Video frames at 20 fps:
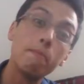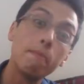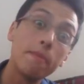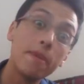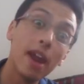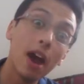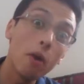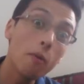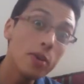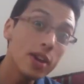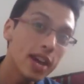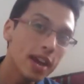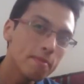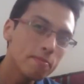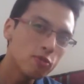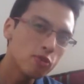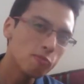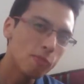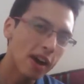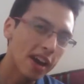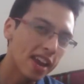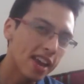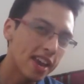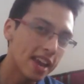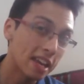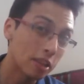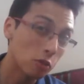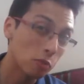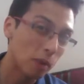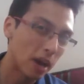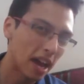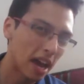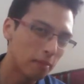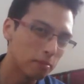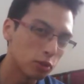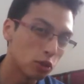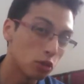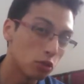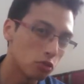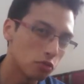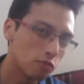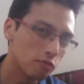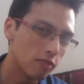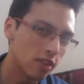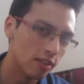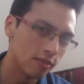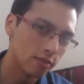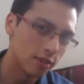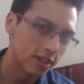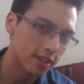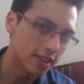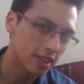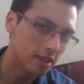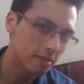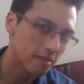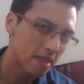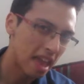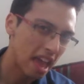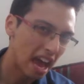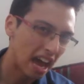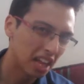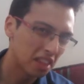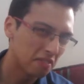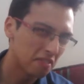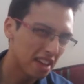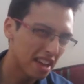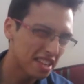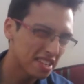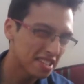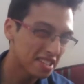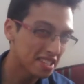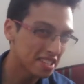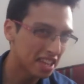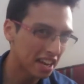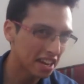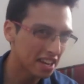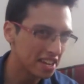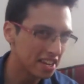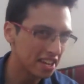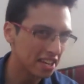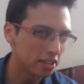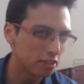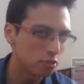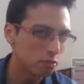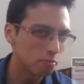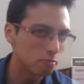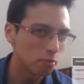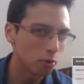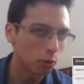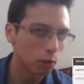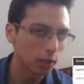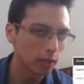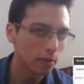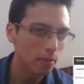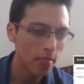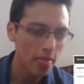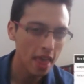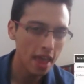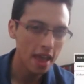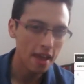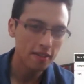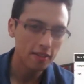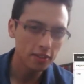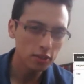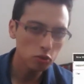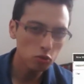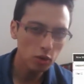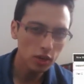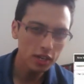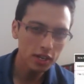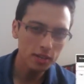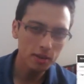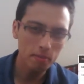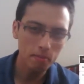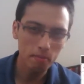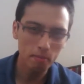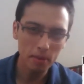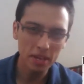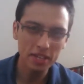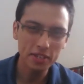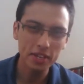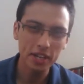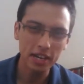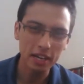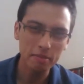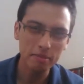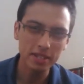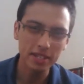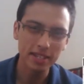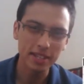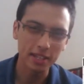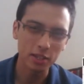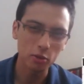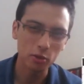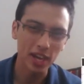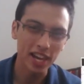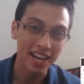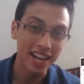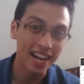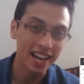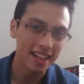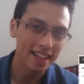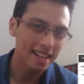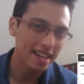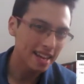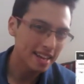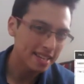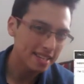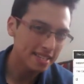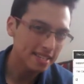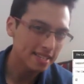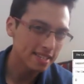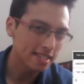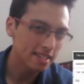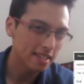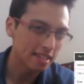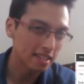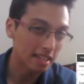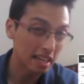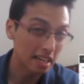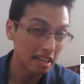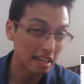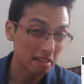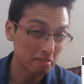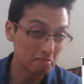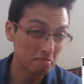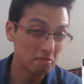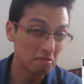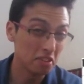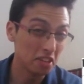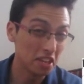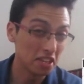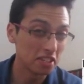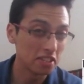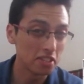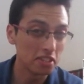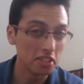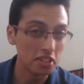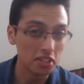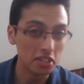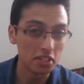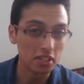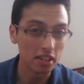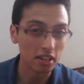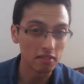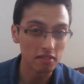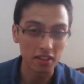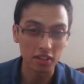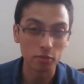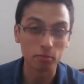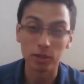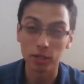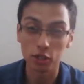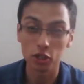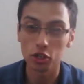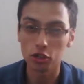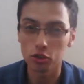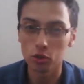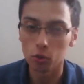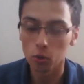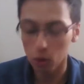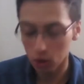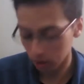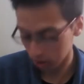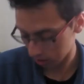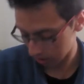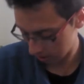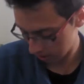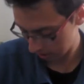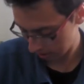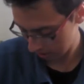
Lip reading: Now we come to my absolute favorite, advanced technical support. This one basically means that you can harass VSDC stuff as much as you want.